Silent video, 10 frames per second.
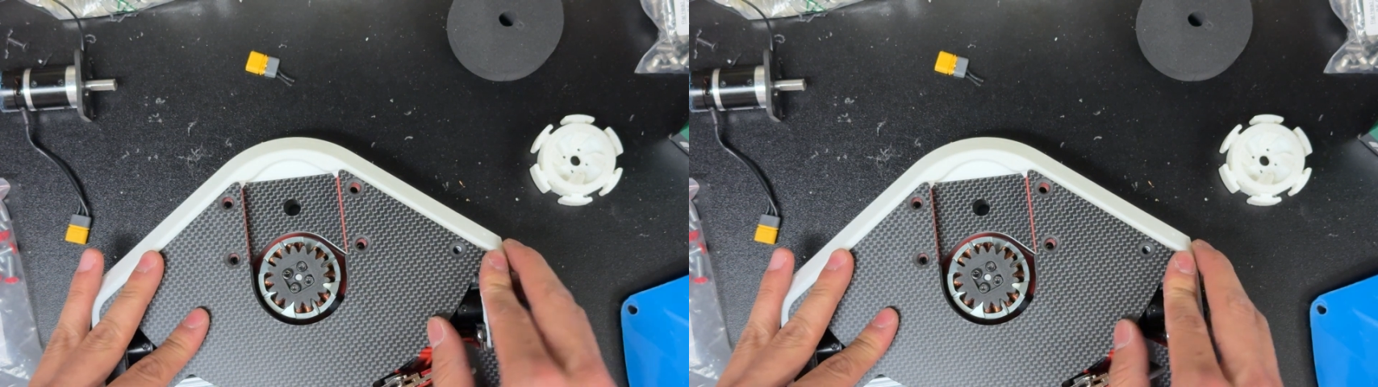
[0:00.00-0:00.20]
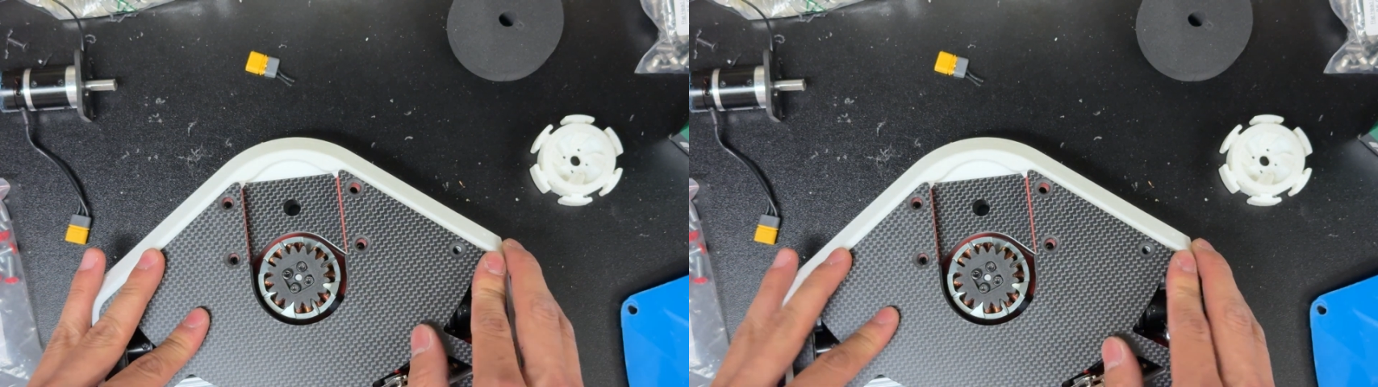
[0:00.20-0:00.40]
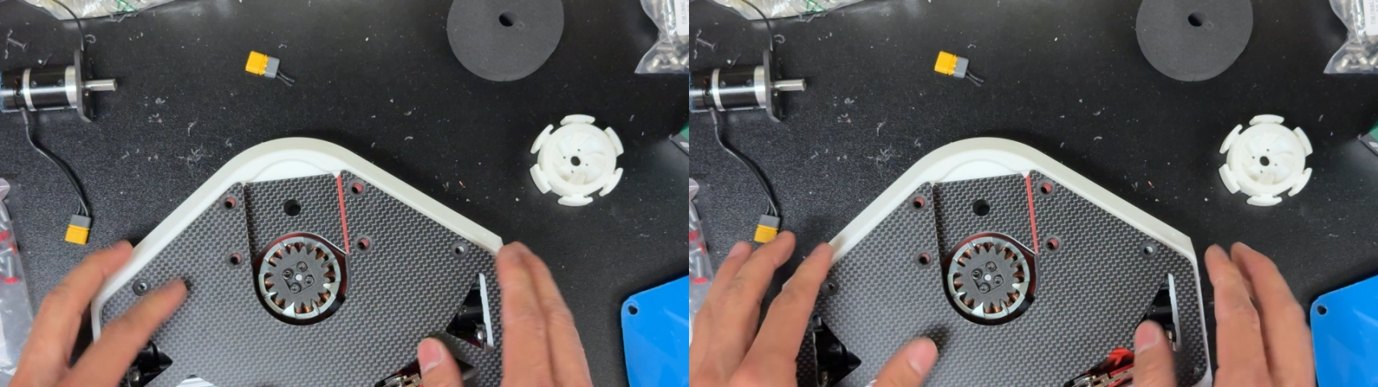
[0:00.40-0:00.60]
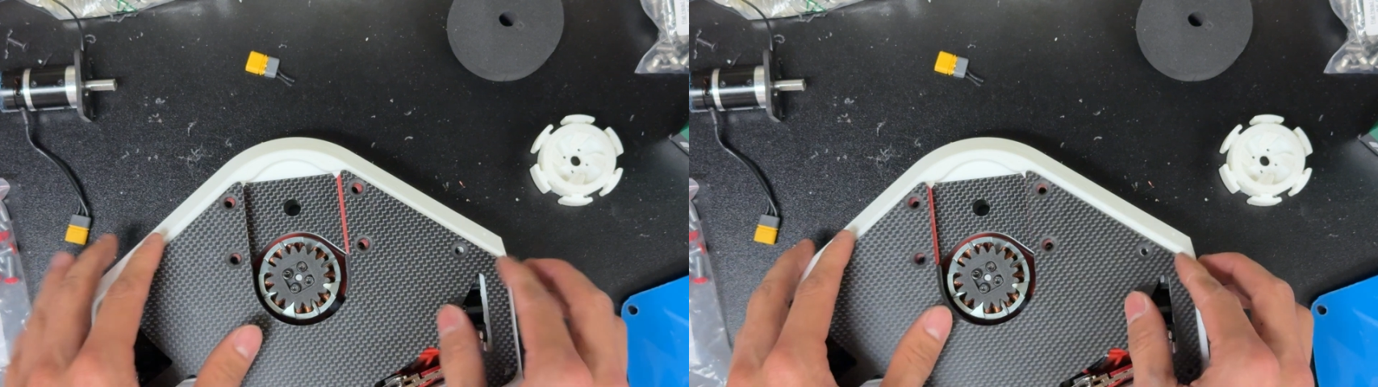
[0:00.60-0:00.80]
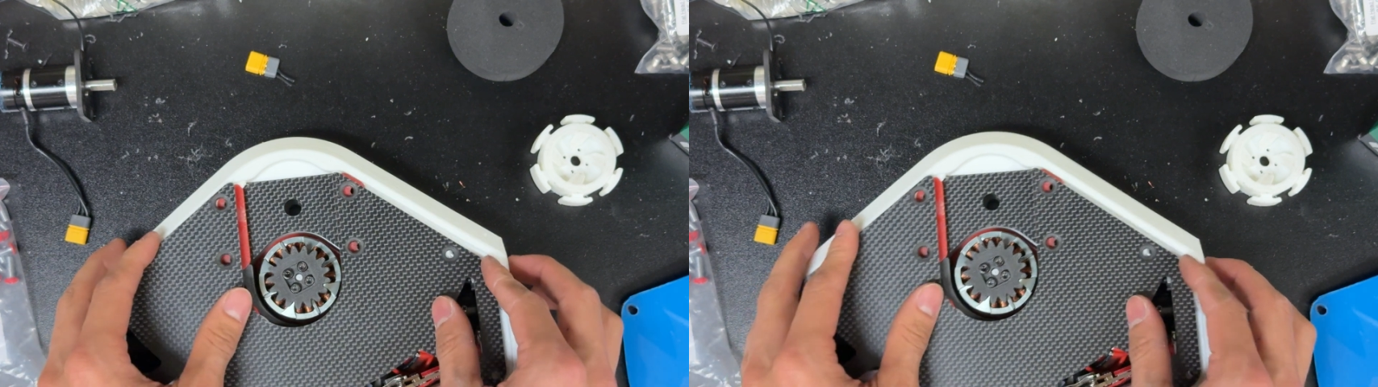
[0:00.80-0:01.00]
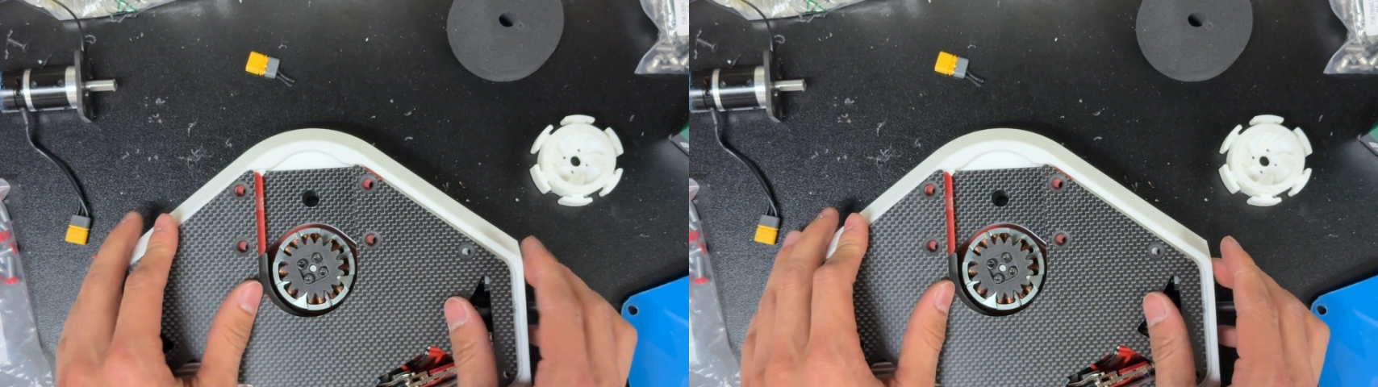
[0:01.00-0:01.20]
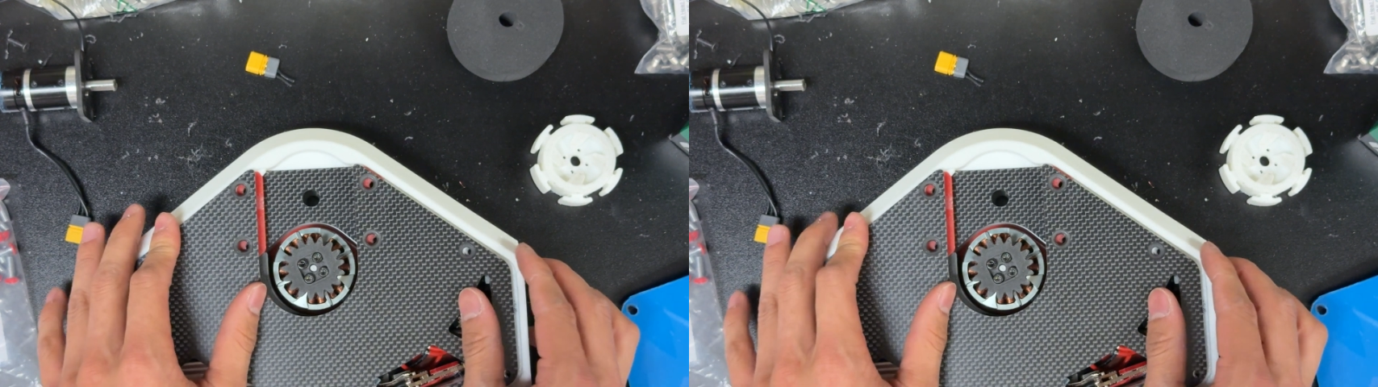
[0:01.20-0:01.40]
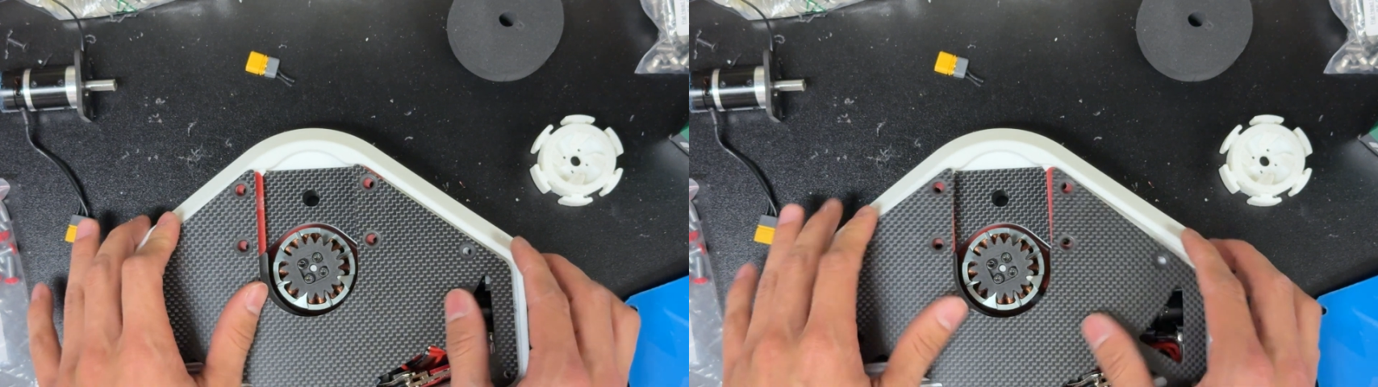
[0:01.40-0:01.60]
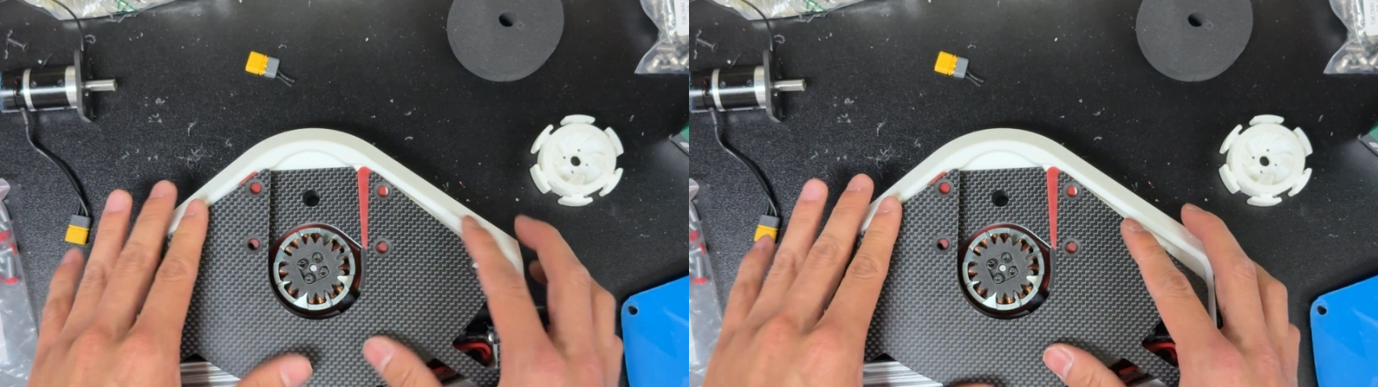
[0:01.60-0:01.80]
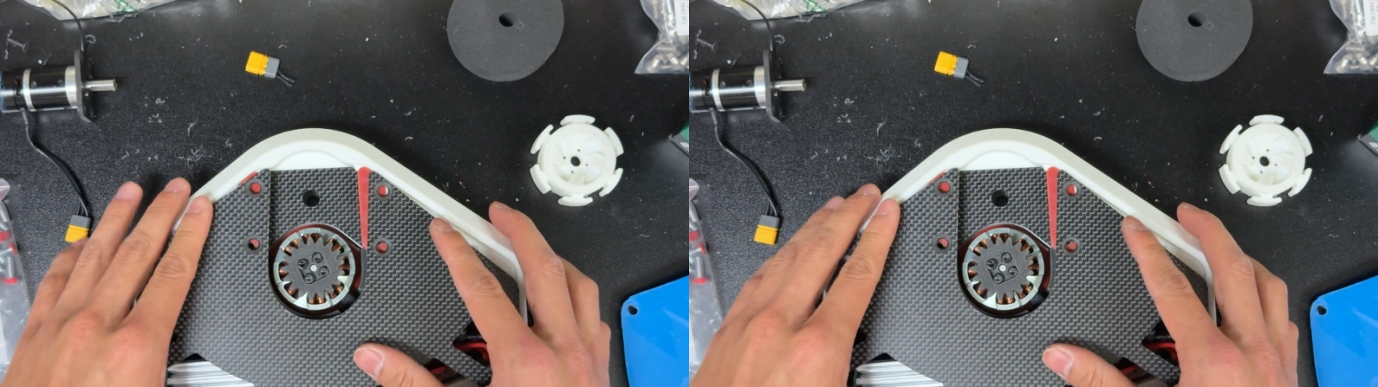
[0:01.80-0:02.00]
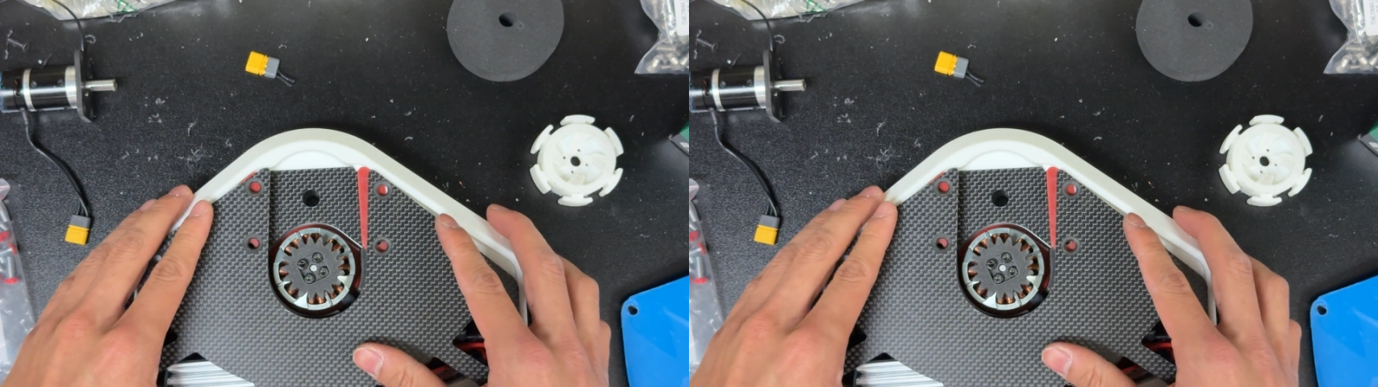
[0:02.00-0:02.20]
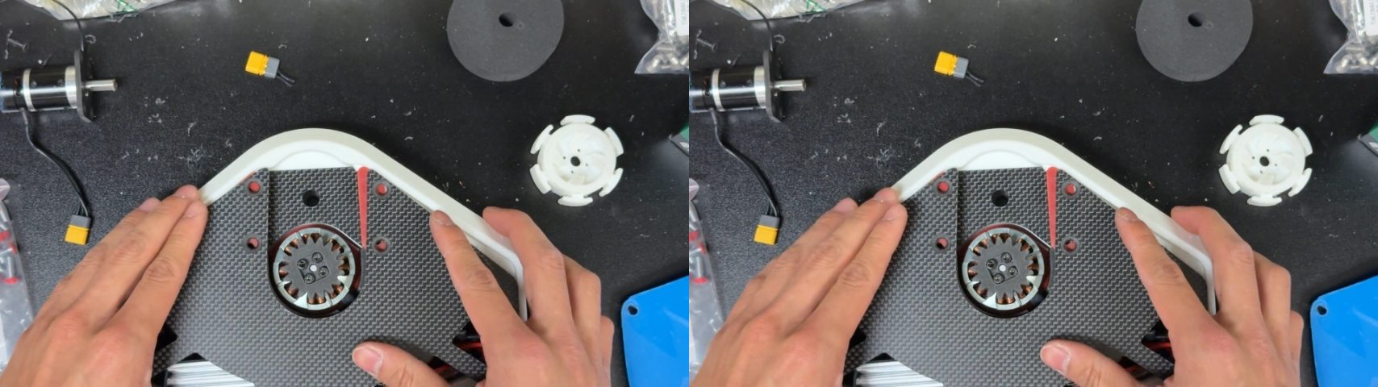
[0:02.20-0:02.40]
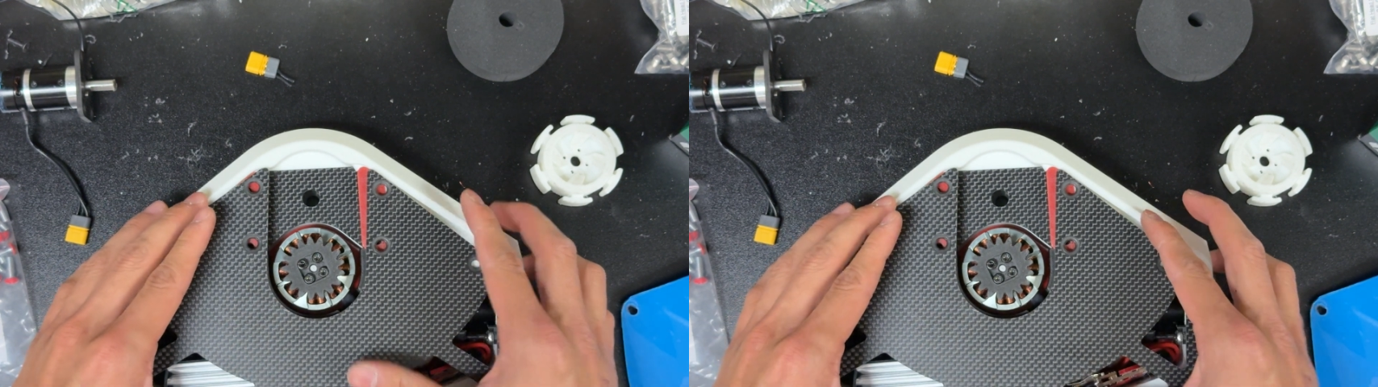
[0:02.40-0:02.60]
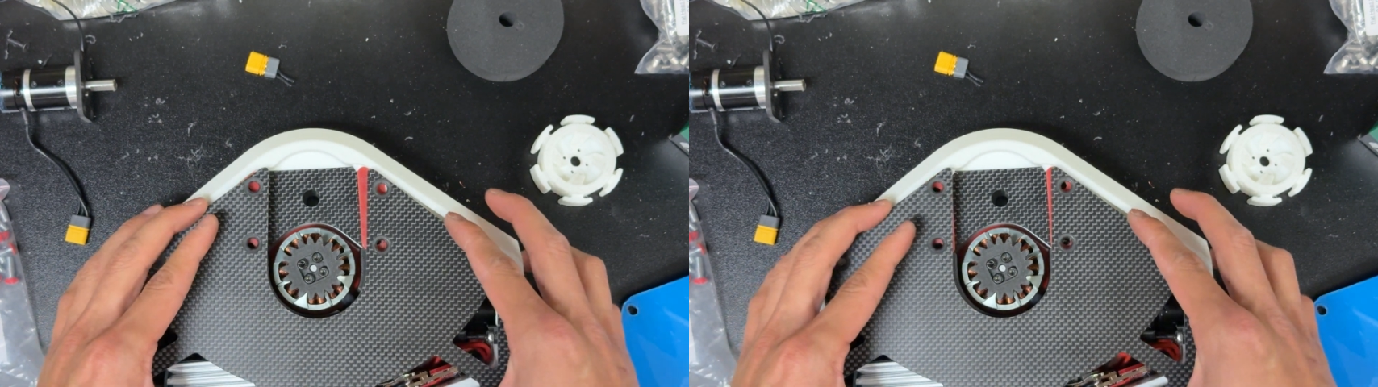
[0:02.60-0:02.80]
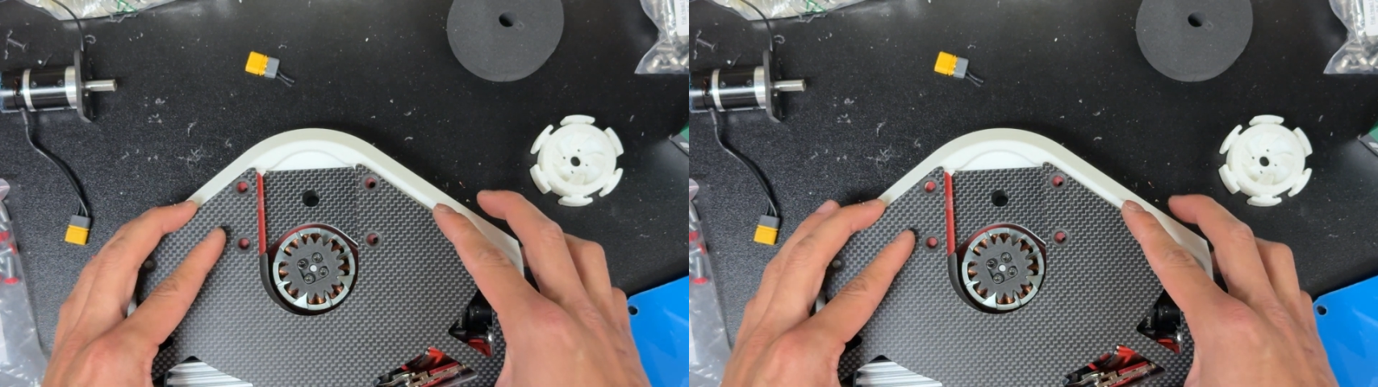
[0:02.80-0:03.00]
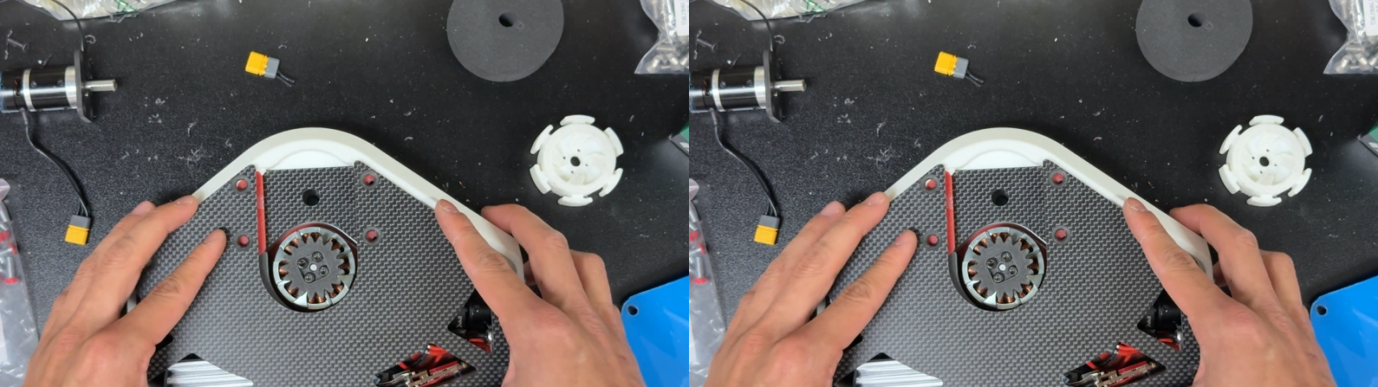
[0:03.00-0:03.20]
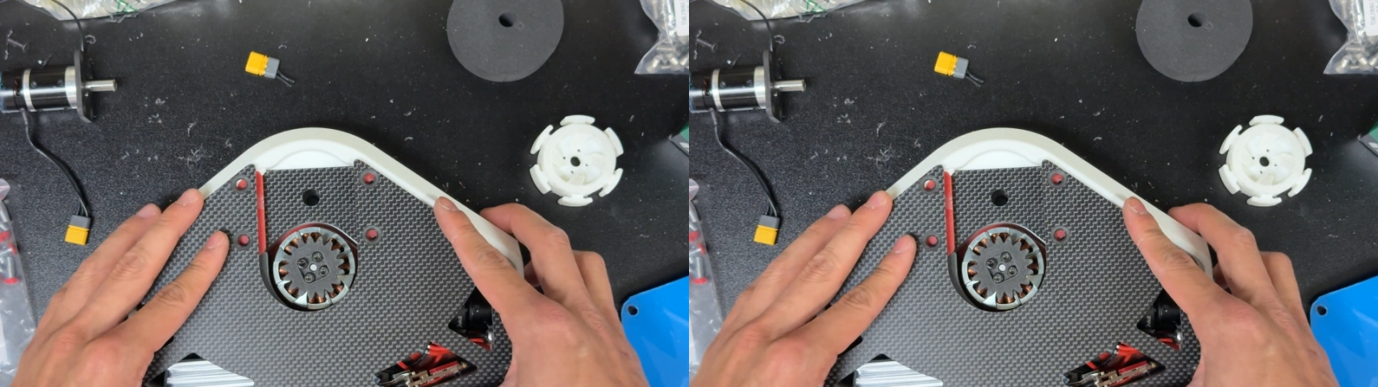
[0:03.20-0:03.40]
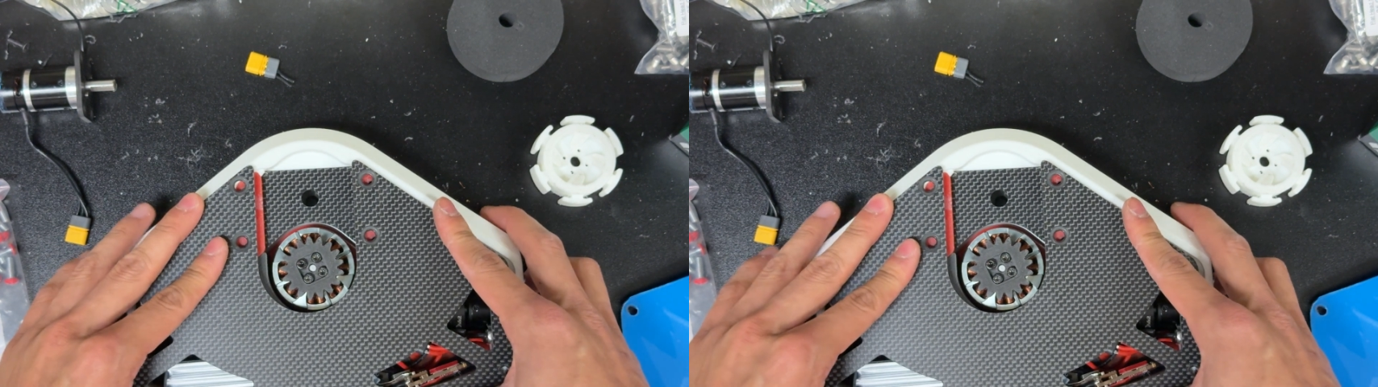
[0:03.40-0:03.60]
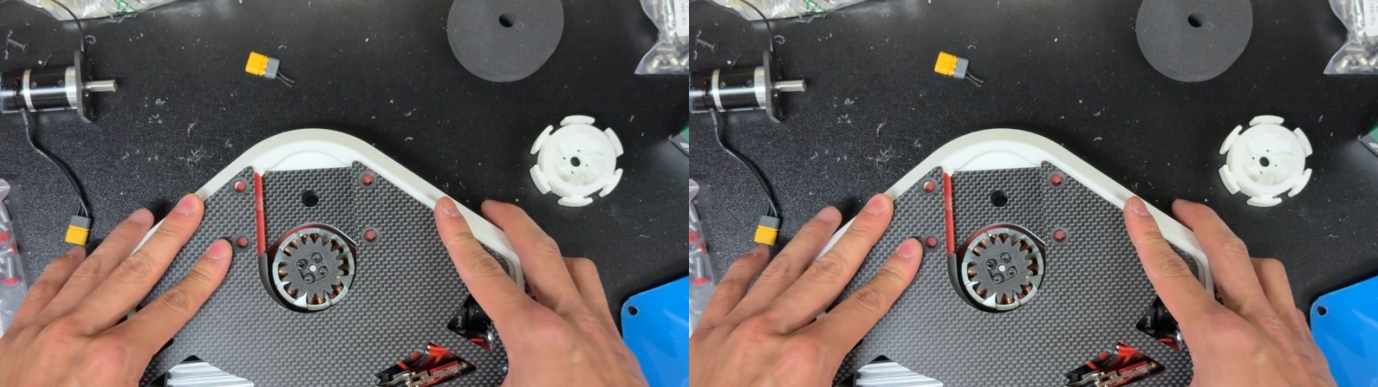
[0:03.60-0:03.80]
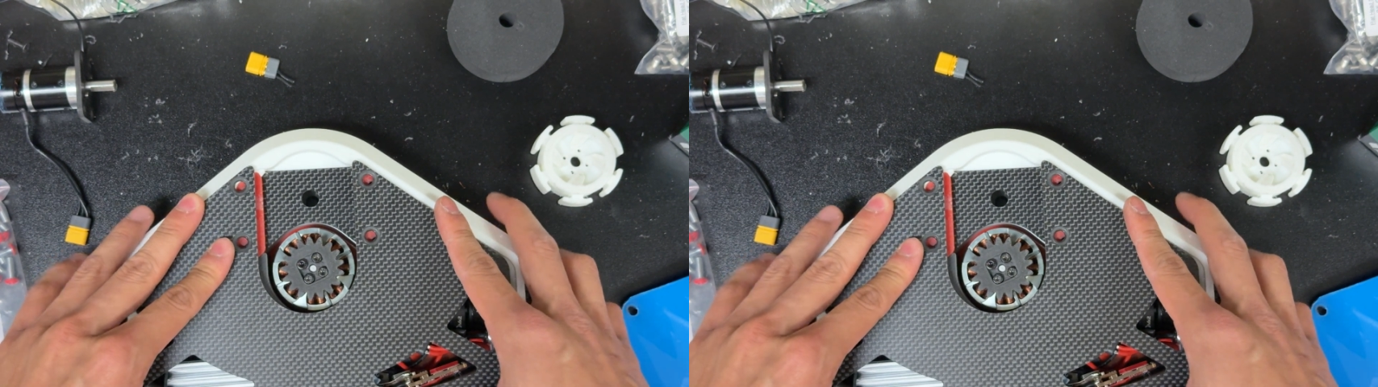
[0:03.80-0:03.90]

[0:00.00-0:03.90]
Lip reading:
(no speaker visible)